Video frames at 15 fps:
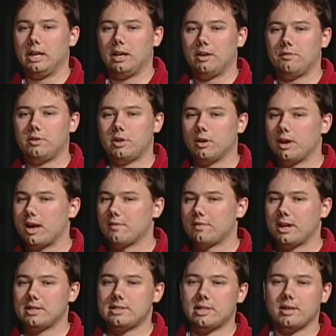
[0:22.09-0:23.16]
If you don't have an
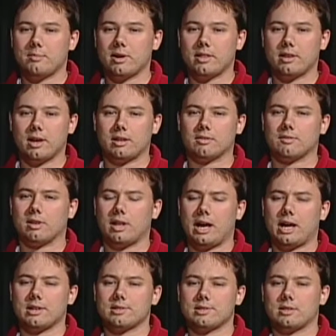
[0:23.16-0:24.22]
idea by the end of
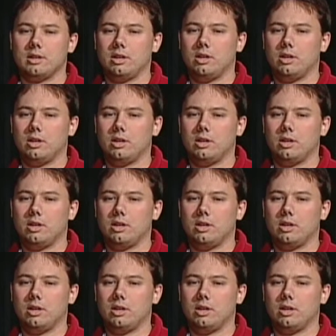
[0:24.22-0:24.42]
class,